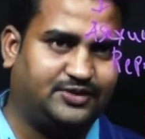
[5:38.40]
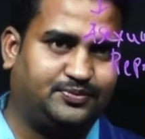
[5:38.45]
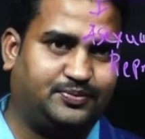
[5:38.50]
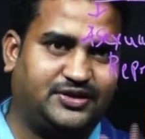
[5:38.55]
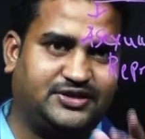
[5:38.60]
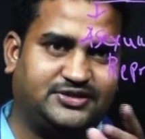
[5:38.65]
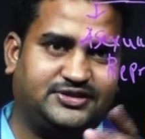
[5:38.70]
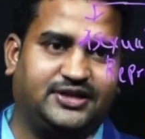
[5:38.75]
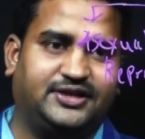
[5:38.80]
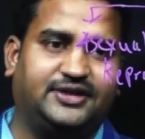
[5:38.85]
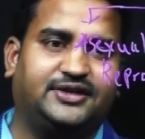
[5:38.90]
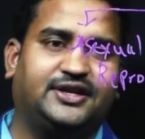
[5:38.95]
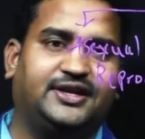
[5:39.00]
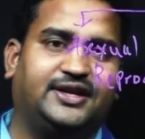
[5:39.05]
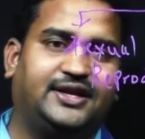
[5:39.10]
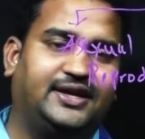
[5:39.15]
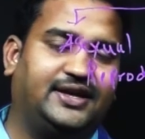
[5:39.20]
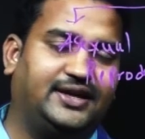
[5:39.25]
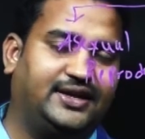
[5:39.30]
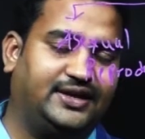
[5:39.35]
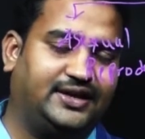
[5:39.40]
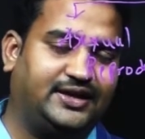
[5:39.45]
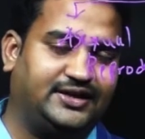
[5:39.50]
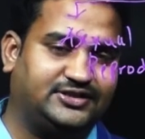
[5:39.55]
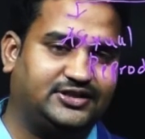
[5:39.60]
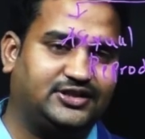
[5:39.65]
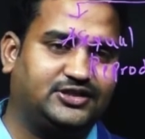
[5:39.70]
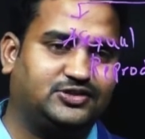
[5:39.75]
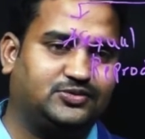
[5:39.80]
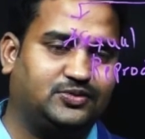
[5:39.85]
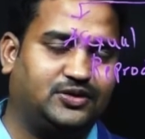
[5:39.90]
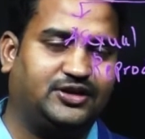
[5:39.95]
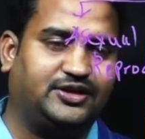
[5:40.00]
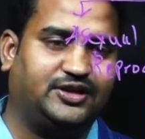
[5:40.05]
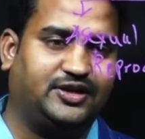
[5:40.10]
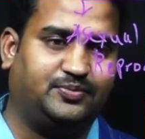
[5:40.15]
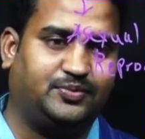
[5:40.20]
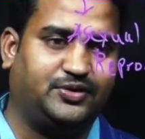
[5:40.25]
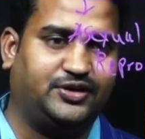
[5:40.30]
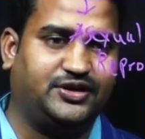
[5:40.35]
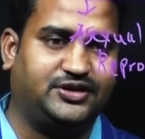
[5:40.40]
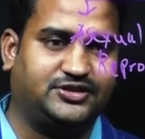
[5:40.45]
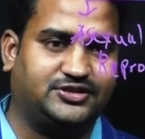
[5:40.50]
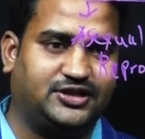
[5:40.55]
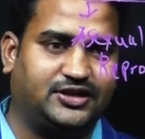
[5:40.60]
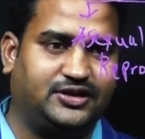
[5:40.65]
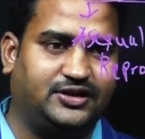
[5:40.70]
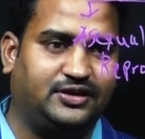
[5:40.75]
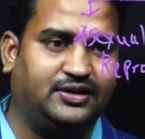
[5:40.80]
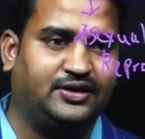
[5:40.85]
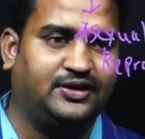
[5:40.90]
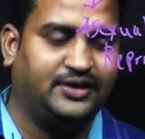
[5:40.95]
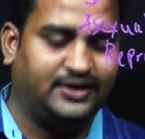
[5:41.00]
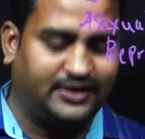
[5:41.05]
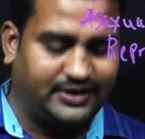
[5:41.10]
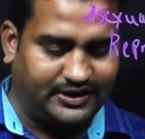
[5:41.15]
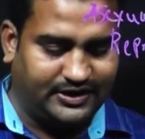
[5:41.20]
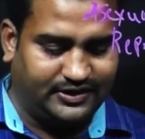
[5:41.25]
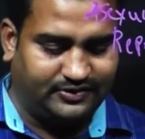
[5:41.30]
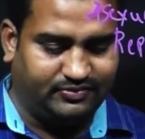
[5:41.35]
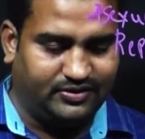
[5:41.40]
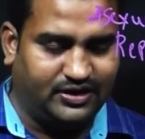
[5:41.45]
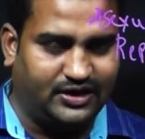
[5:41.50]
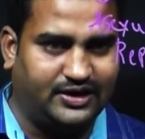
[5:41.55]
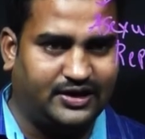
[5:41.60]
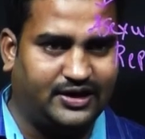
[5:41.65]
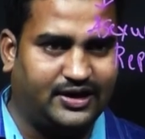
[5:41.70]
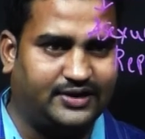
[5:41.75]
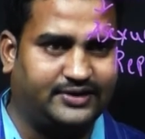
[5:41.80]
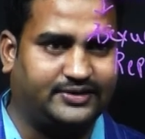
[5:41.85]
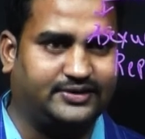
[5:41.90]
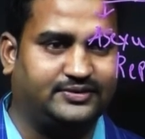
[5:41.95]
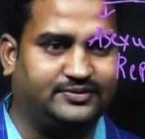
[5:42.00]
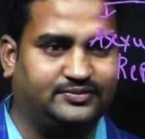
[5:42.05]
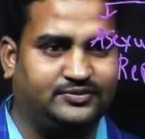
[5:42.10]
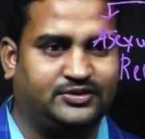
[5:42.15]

are present in asexual reproduction, it will not